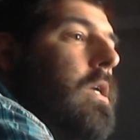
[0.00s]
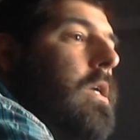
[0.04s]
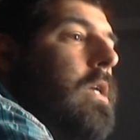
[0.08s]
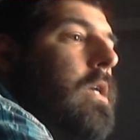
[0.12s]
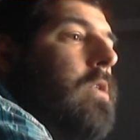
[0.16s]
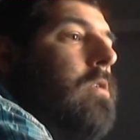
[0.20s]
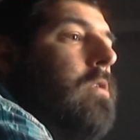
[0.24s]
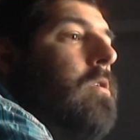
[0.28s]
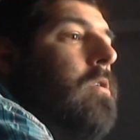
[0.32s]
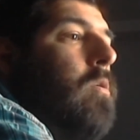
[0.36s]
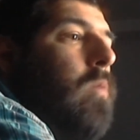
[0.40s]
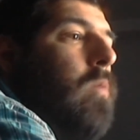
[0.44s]
the
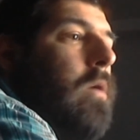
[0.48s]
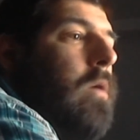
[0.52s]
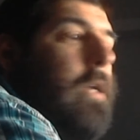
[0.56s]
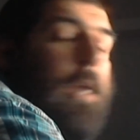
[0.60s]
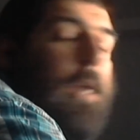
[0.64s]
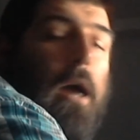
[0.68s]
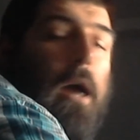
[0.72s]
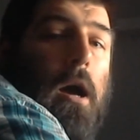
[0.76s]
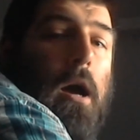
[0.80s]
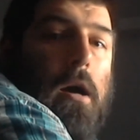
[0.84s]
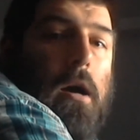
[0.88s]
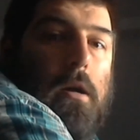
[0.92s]
yin
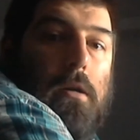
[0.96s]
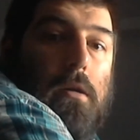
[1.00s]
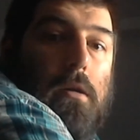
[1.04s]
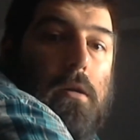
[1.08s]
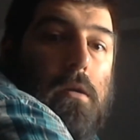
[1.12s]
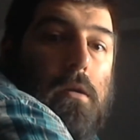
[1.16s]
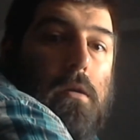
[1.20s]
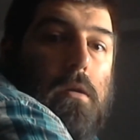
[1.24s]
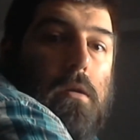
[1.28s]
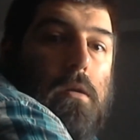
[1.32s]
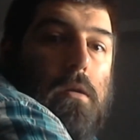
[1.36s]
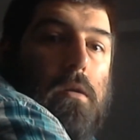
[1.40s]
to our
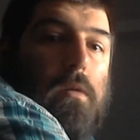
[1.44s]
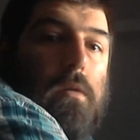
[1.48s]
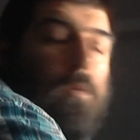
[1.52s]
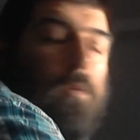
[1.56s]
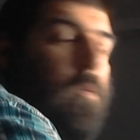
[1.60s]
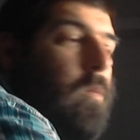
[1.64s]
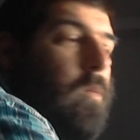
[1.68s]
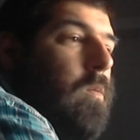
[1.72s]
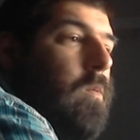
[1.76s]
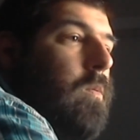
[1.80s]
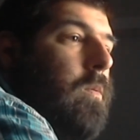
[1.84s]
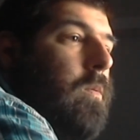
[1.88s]
yang.
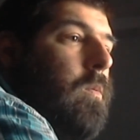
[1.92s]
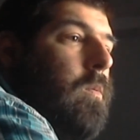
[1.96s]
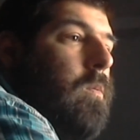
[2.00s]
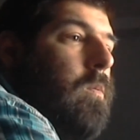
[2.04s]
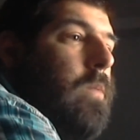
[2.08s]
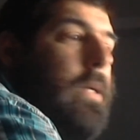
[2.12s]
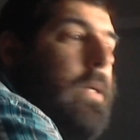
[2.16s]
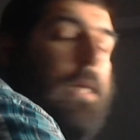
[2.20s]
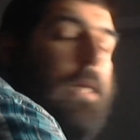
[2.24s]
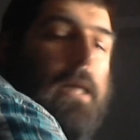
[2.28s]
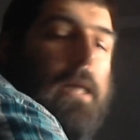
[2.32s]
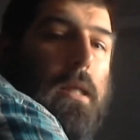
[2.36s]

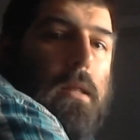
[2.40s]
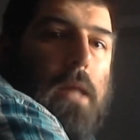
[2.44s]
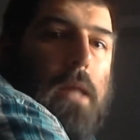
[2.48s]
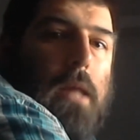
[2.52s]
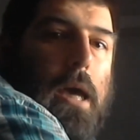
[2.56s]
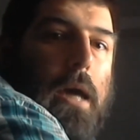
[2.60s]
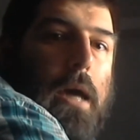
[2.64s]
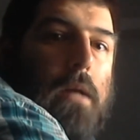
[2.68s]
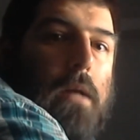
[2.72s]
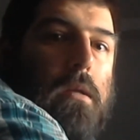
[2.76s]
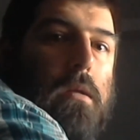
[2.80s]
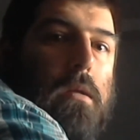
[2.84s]
We,
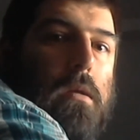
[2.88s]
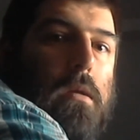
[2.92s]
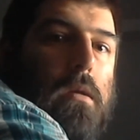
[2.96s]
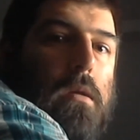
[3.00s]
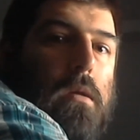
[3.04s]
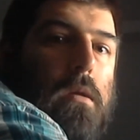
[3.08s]
need that.